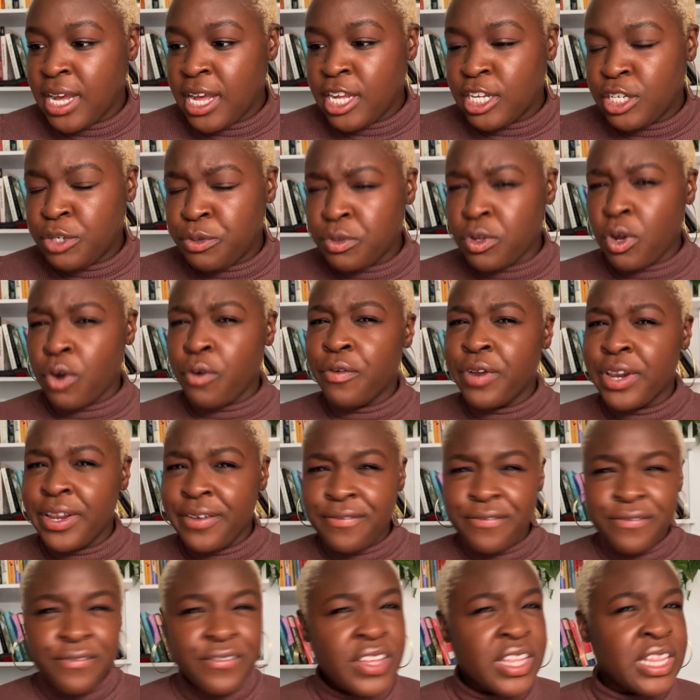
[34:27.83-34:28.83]
she was already
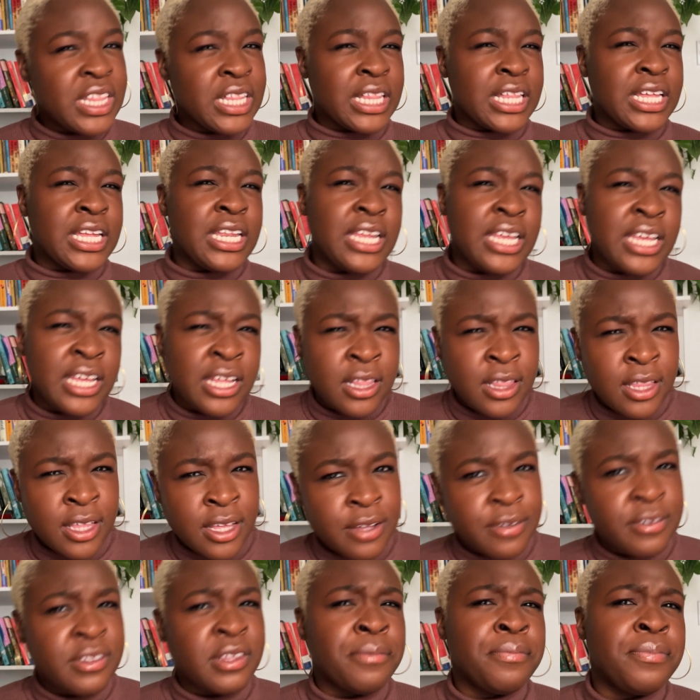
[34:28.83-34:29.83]
feeling, like, an inkling
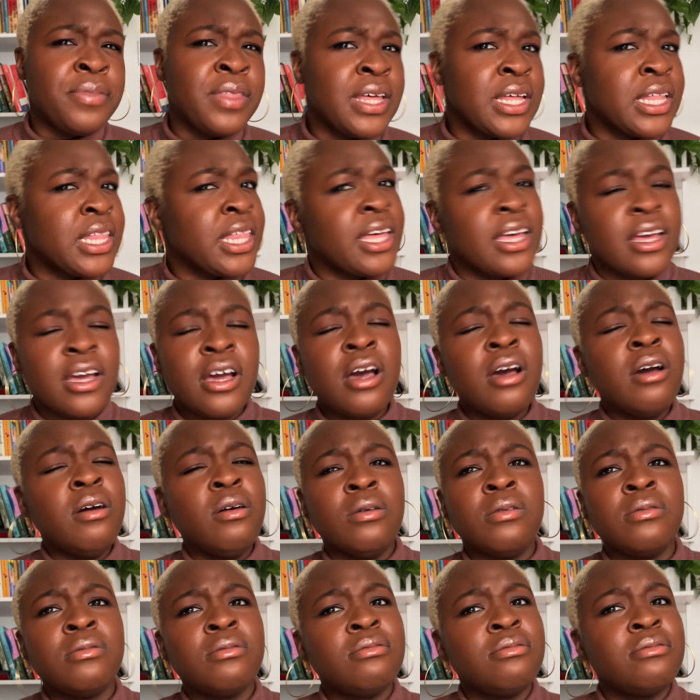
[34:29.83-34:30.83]
of something, like,
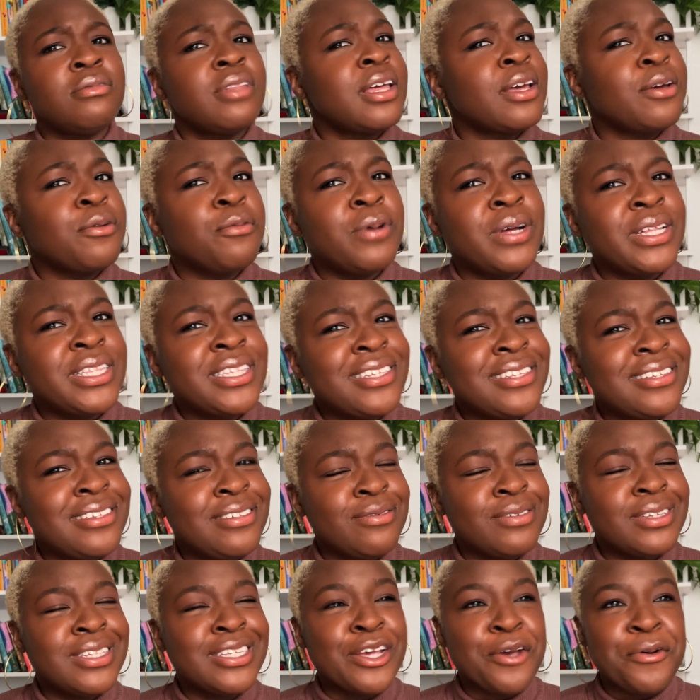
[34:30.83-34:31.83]
oh, like,
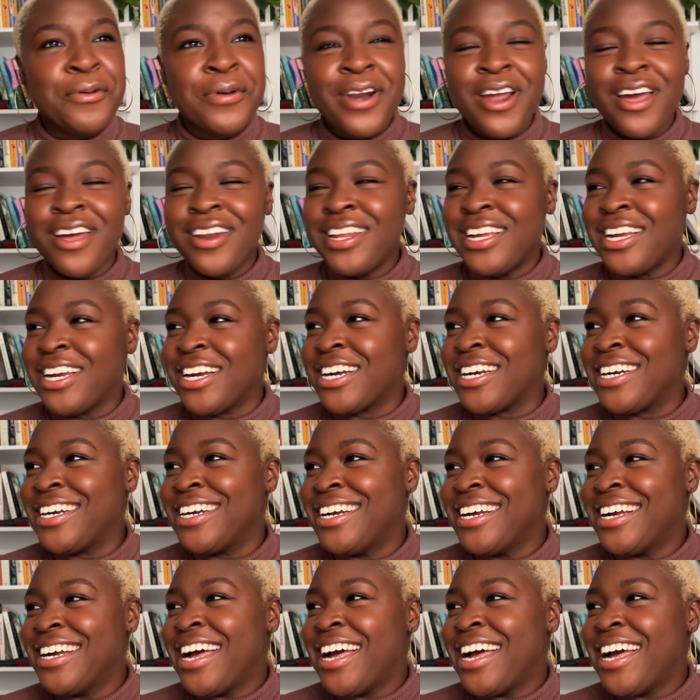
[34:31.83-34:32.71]
what's going on here?